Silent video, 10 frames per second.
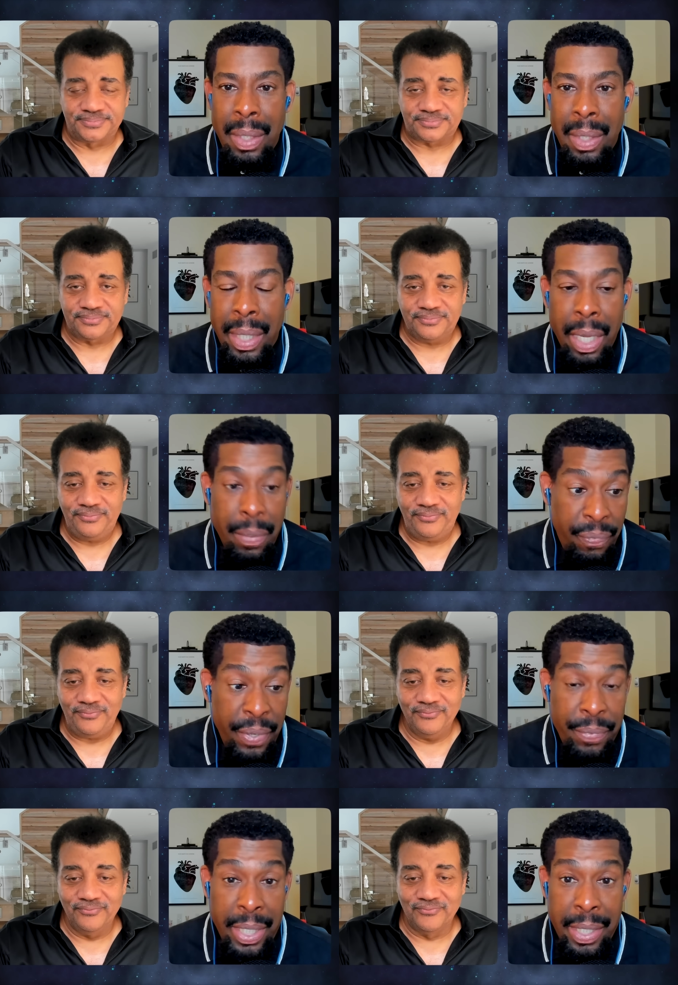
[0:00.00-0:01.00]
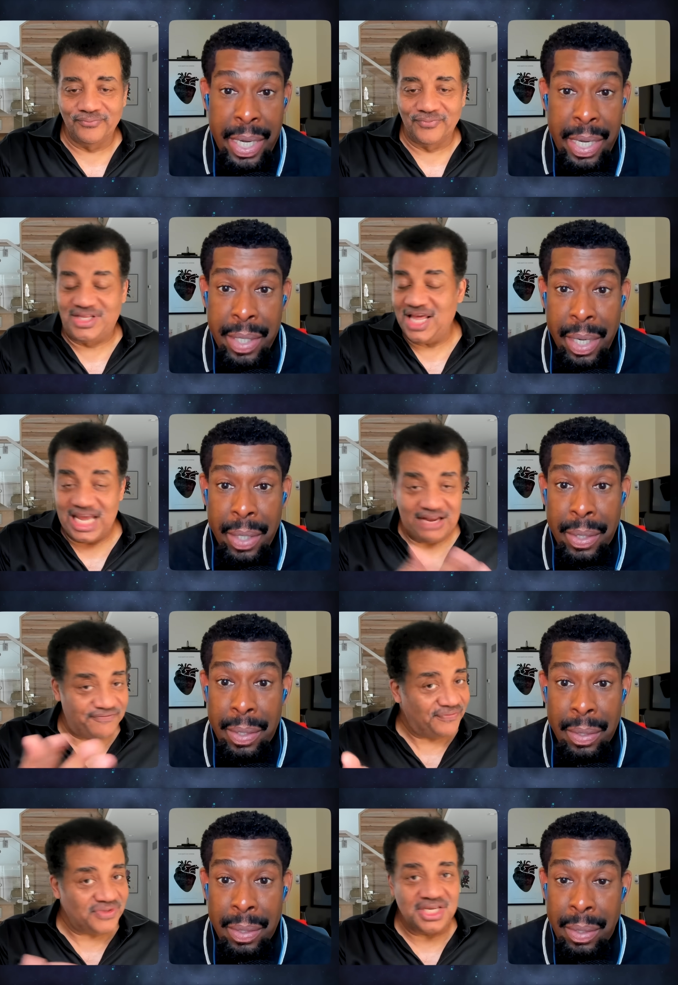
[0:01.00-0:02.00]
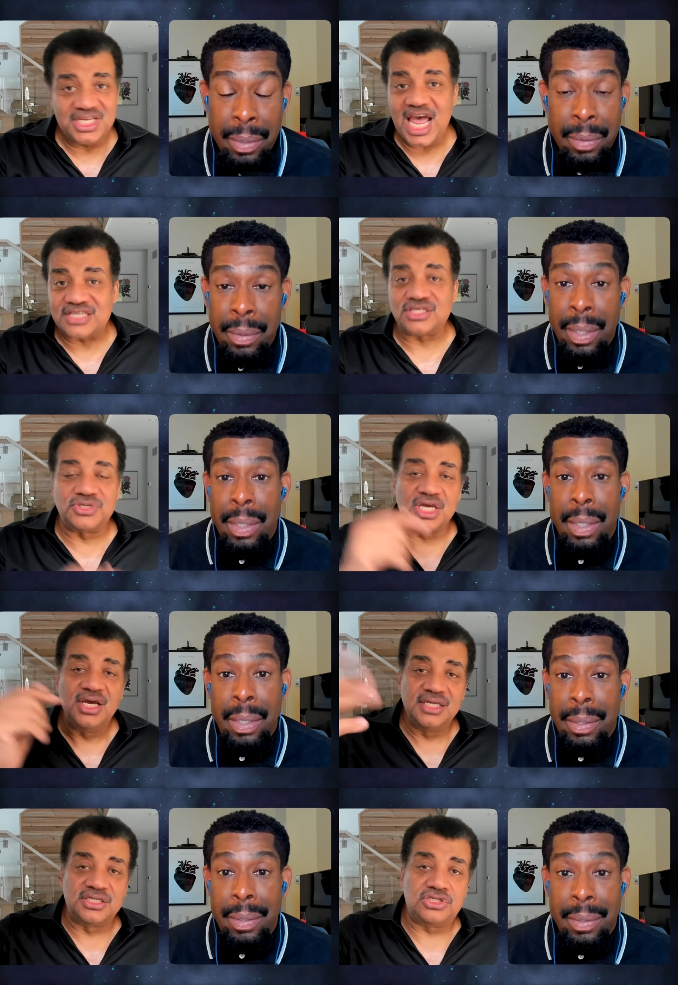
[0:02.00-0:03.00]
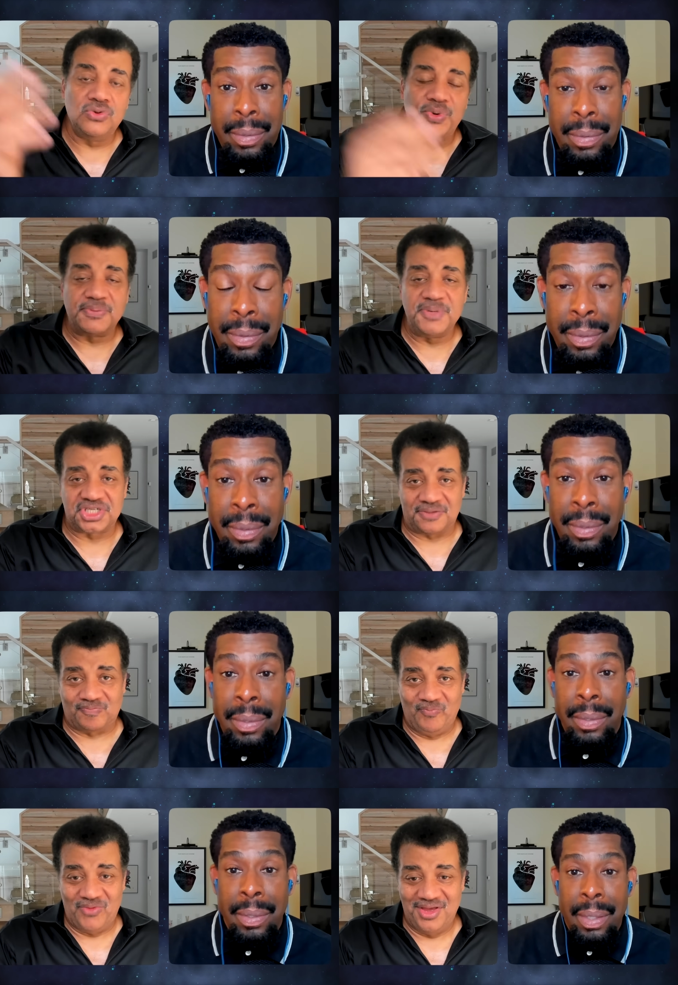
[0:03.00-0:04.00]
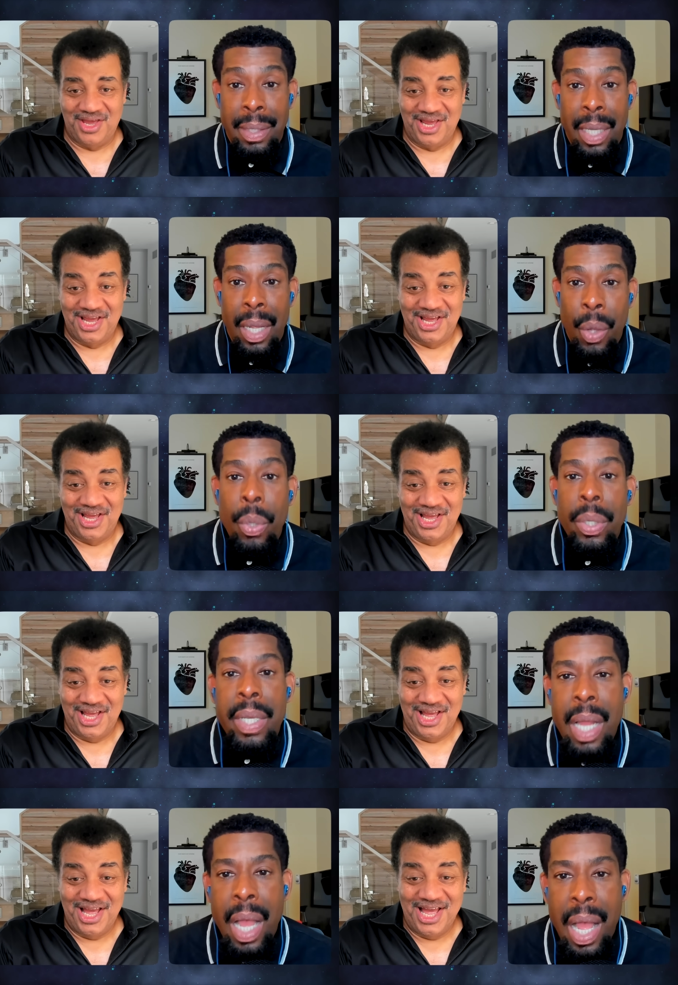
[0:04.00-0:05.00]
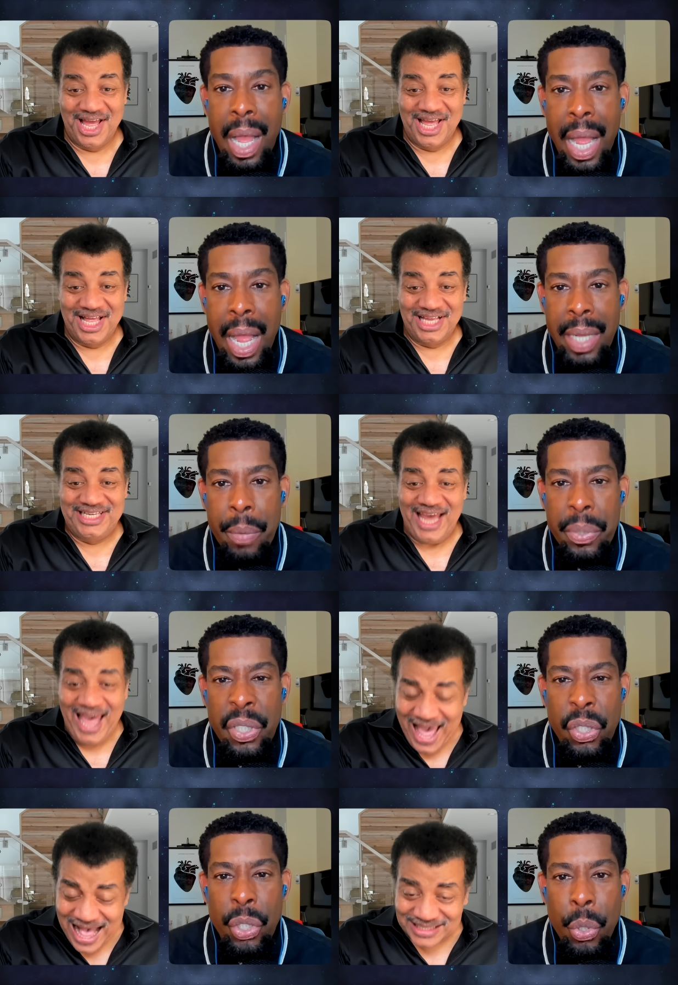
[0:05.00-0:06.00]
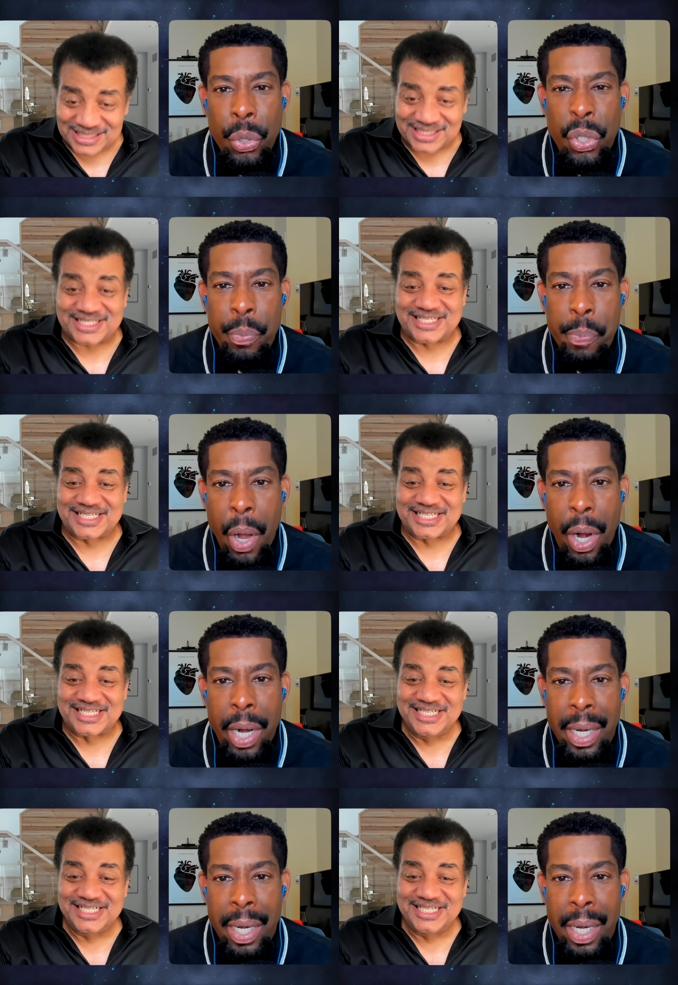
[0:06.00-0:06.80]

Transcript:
Speaker 1: They get 15 days now. They get
Speaker 2: 15 days. So it's a it's a two week mission.
Speaker 1: No, that was yes. so smart.